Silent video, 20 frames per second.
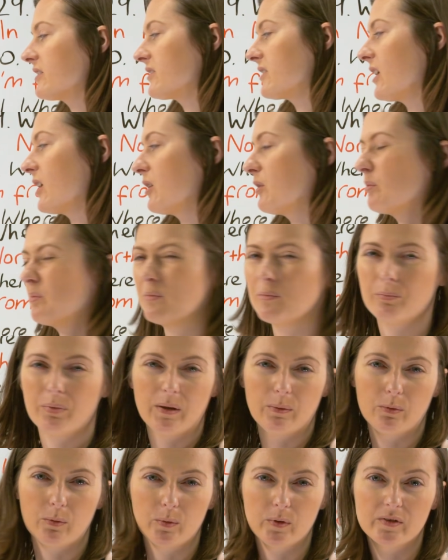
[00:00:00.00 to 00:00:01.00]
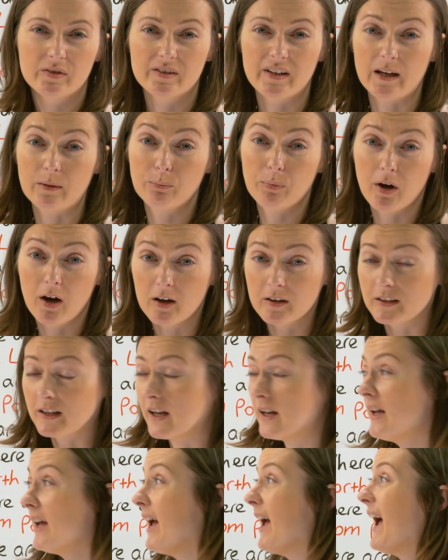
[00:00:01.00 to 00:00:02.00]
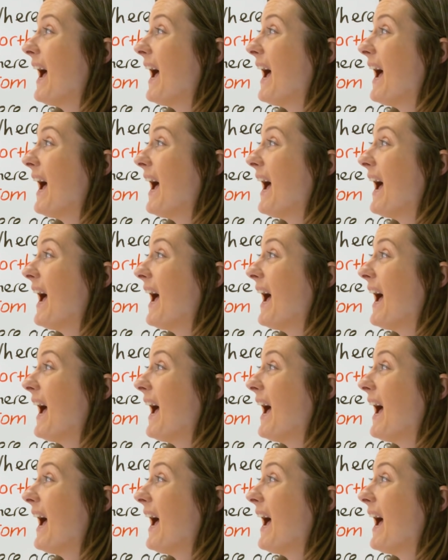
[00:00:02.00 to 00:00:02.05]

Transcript: So people would say partner.